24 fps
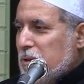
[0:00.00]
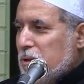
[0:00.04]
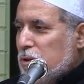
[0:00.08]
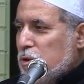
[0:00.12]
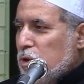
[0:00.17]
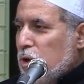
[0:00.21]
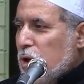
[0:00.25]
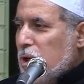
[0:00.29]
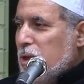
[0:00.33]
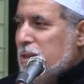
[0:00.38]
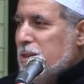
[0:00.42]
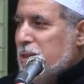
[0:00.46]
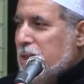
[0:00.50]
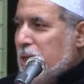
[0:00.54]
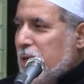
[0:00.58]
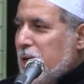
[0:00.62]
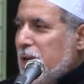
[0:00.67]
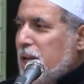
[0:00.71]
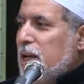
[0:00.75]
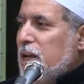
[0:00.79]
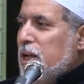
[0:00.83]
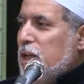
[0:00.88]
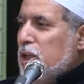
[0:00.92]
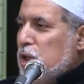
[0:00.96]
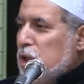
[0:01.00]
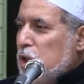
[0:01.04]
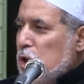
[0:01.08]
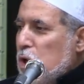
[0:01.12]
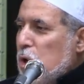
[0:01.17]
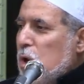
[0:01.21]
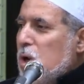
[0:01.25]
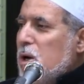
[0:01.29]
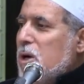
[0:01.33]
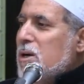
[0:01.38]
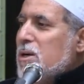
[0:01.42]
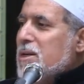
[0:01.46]
Don't kill
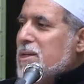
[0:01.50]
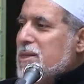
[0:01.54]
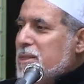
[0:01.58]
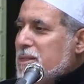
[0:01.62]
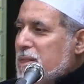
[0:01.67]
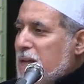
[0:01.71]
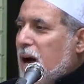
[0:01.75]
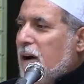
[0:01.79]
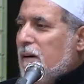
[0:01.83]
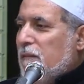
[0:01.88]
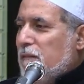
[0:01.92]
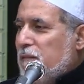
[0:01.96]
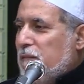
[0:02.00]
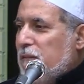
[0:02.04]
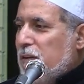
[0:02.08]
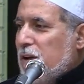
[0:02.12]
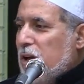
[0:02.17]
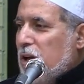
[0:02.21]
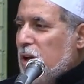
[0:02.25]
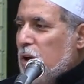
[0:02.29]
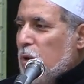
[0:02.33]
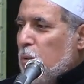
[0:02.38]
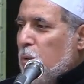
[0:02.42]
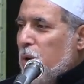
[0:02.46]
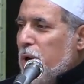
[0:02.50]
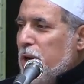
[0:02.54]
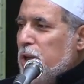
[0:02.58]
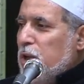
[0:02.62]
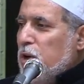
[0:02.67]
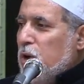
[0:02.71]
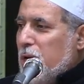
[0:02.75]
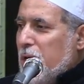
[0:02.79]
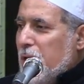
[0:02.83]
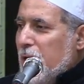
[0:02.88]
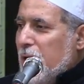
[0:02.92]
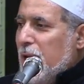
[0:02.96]
yourself. When
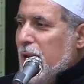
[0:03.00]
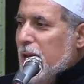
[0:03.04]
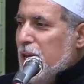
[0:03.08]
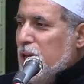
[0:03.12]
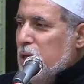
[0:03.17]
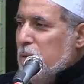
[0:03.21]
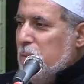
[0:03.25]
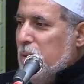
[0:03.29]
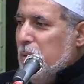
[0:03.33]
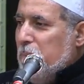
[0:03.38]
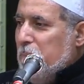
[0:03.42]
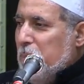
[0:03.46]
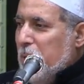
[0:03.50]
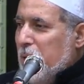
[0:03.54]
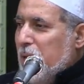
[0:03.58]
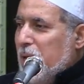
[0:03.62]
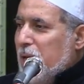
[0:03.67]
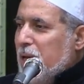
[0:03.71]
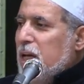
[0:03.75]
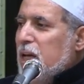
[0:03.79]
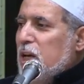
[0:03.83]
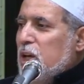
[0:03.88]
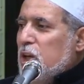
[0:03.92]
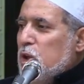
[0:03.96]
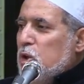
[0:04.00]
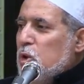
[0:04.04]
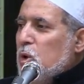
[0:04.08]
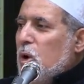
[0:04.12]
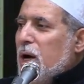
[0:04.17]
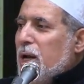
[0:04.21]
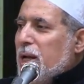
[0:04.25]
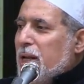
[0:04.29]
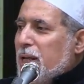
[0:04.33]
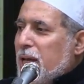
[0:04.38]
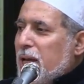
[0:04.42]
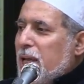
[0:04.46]
you kill a human being, you
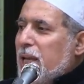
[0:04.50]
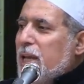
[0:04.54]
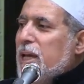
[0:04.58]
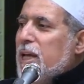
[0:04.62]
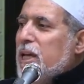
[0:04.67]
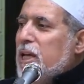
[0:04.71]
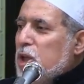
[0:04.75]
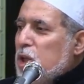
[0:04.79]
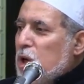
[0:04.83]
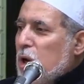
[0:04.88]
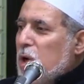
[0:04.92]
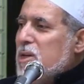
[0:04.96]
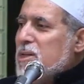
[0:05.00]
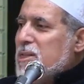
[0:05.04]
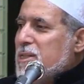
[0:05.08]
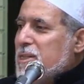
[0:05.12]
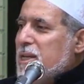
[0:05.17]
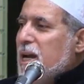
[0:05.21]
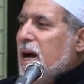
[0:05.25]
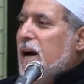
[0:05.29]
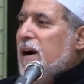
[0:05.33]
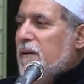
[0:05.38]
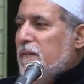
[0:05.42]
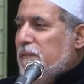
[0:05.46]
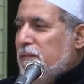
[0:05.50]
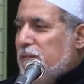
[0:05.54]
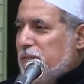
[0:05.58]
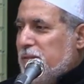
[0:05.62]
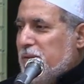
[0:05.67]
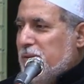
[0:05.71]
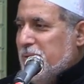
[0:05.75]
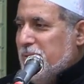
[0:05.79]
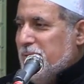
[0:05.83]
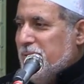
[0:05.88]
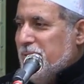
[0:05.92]
are killing yourself.